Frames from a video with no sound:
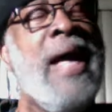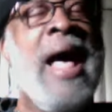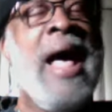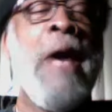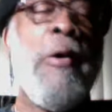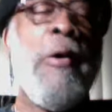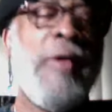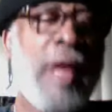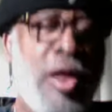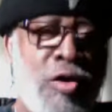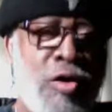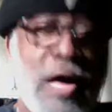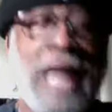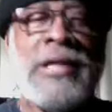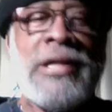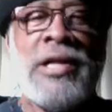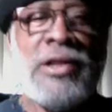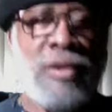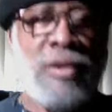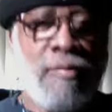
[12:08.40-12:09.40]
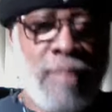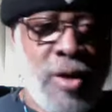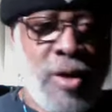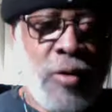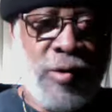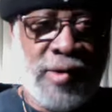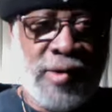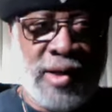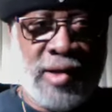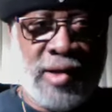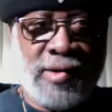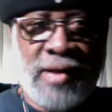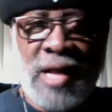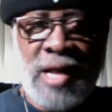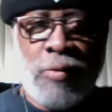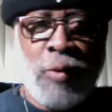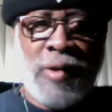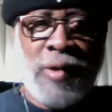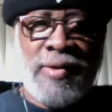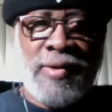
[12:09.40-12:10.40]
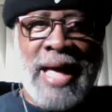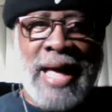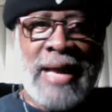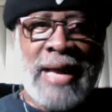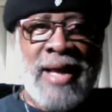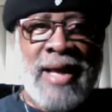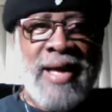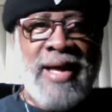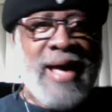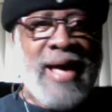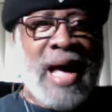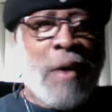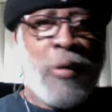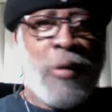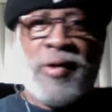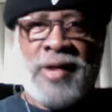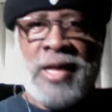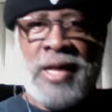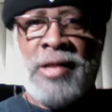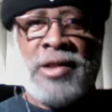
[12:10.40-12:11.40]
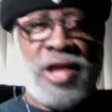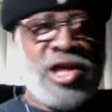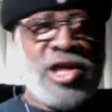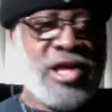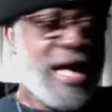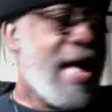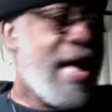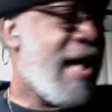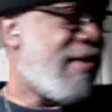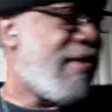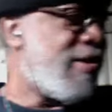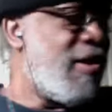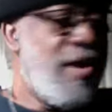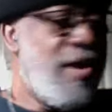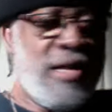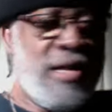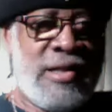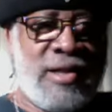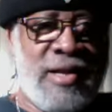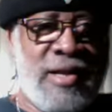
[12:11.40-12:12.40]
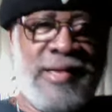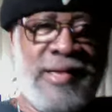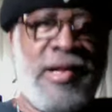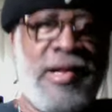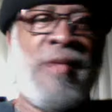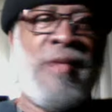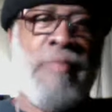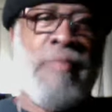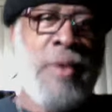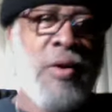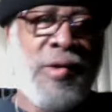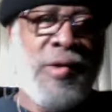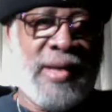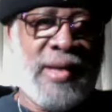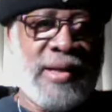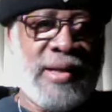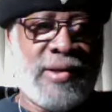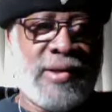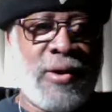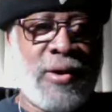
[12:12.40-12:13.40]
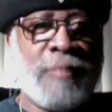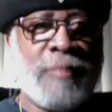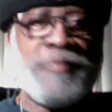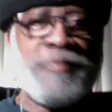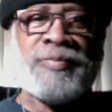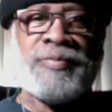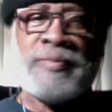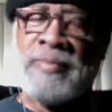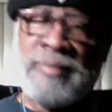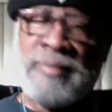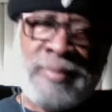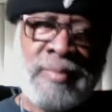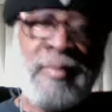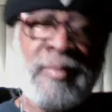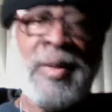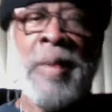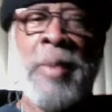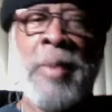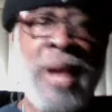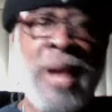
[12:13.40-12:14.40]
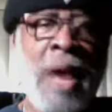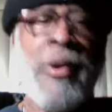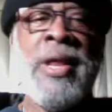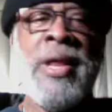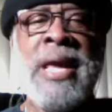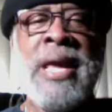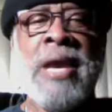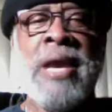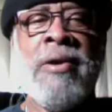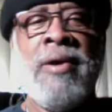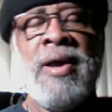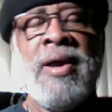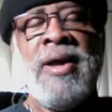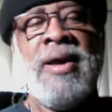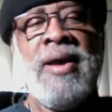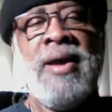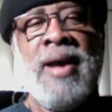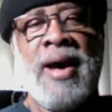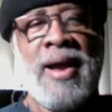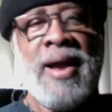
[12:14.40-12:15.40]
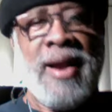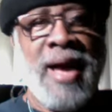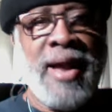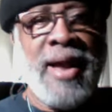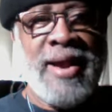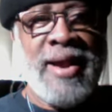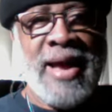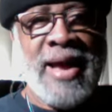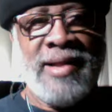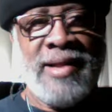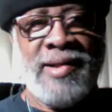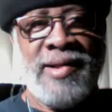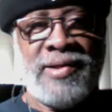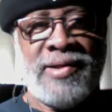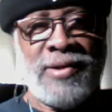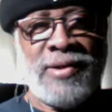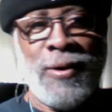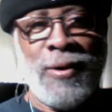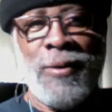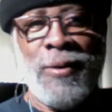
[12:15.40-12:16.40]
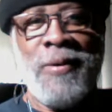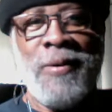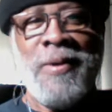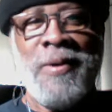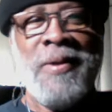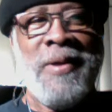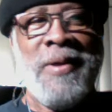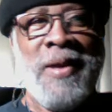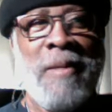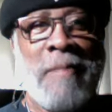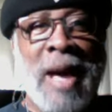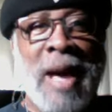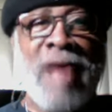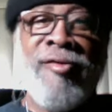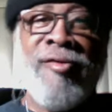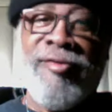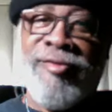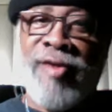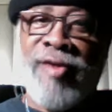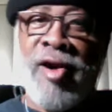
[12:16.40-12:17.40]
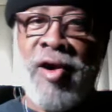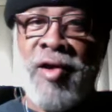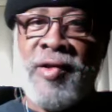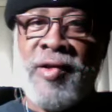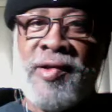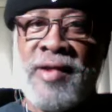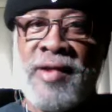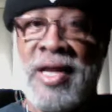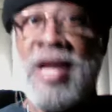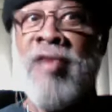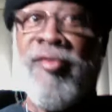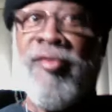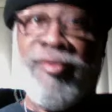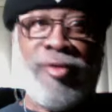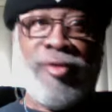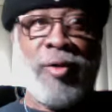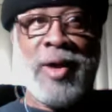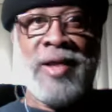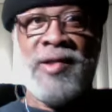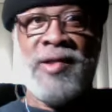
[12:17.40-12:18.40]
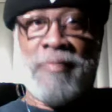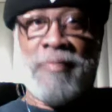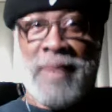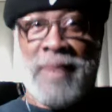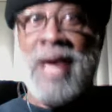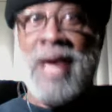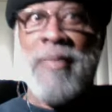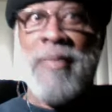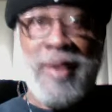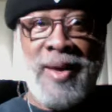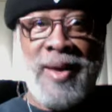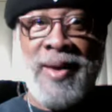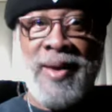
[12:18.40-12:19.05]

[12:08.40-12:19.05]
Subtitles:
was attracted to music. So it wasn't like I was into jazz or into this, just music. So, but I would hear a lot of that. So my first influence maybe